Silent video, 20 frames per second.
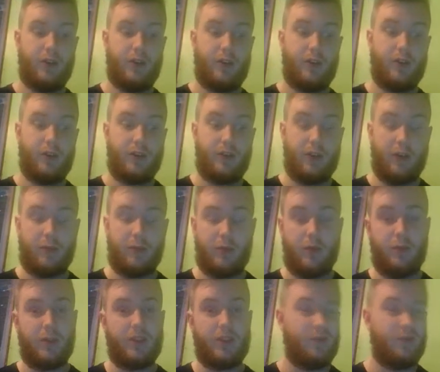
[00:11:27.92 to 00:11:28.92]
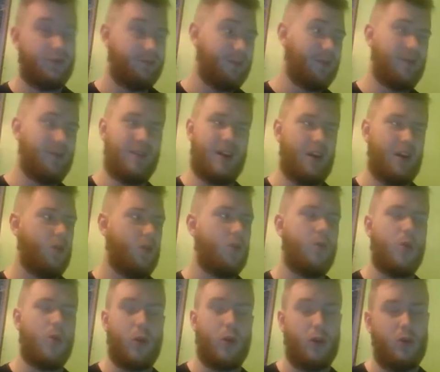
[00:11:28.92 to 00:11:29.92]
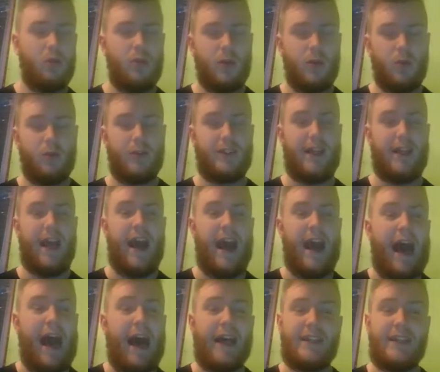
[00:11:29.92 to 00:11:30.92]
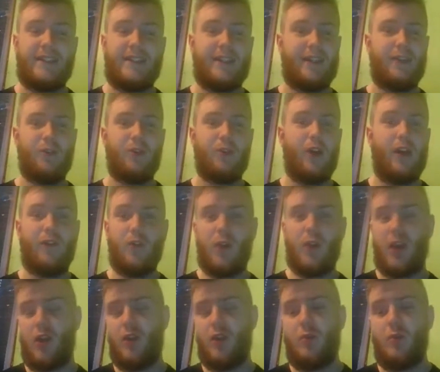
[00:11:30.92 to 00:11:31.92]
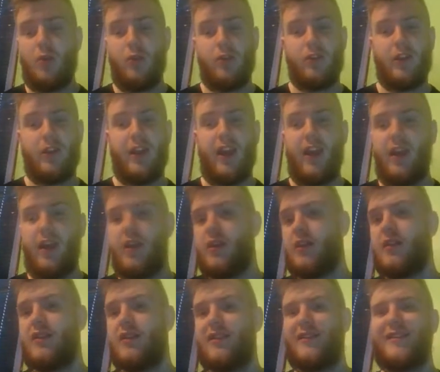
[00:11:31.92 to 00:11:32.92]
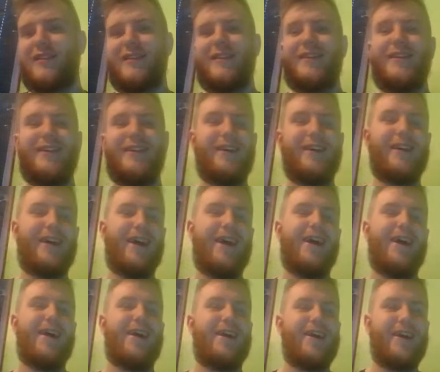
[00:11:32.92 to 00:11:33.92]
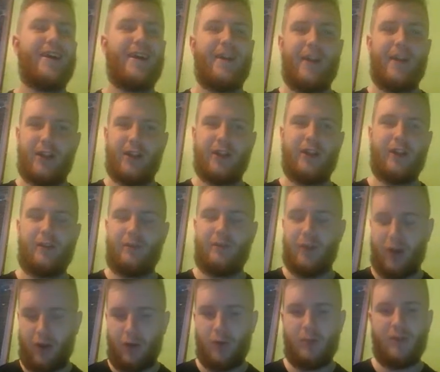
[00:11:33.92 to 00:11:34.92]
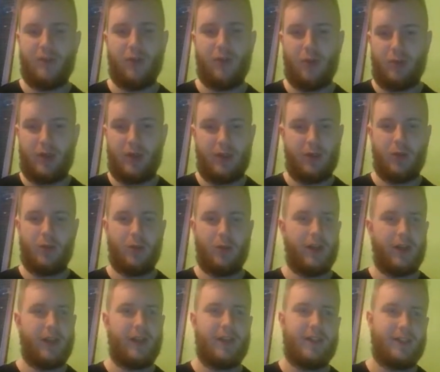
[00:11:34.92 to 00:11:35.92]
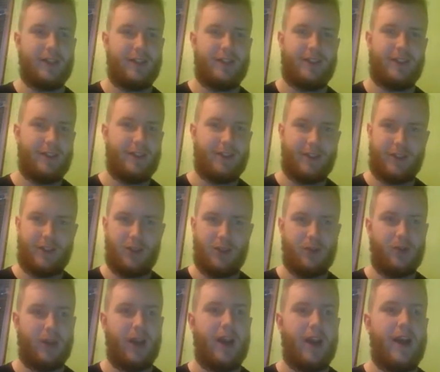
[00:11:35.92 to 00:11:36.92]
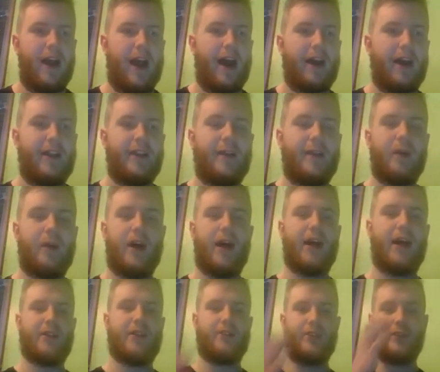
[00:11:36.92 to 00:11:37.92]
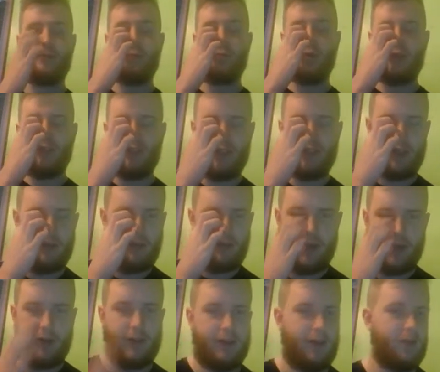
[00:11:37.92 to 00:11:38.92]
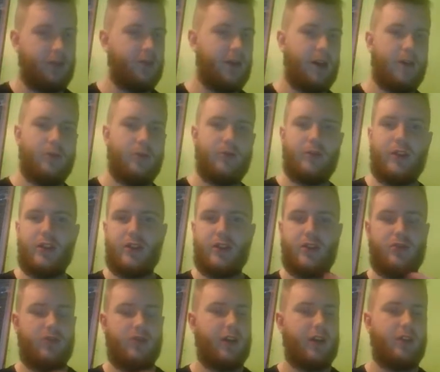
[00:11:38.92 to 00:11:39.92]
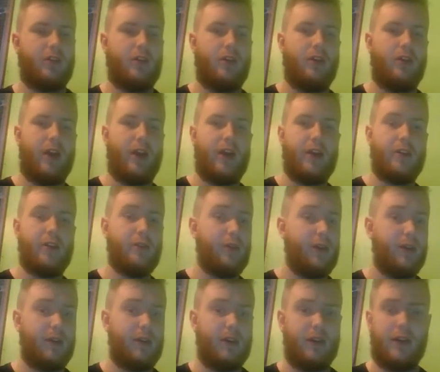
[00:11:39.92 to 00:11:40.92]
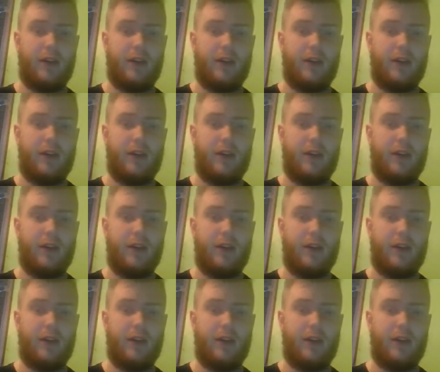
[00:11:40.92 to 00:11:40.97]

setup sweepers. It was between that or Como, and Como was ass. I don't know, if you like Como, you're gay. I'm not homophobic, don't worry, it's just a joke. And but Haxorus, Poison Jab, Iron Tail, Outrage, Dragon Claw, Earthquake,